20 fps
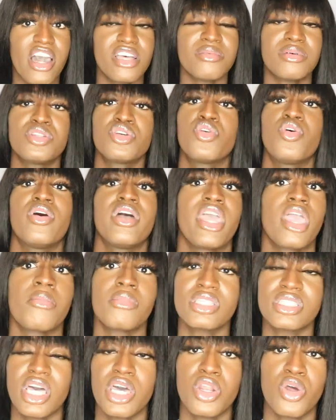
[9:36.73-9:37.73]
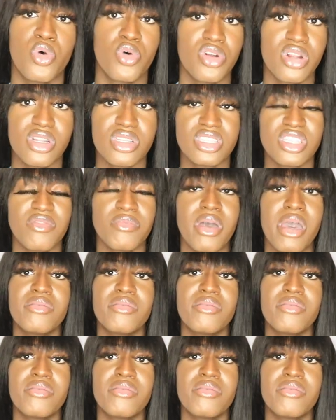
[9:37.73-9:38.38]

I was going to go on Amazon to order this stuff.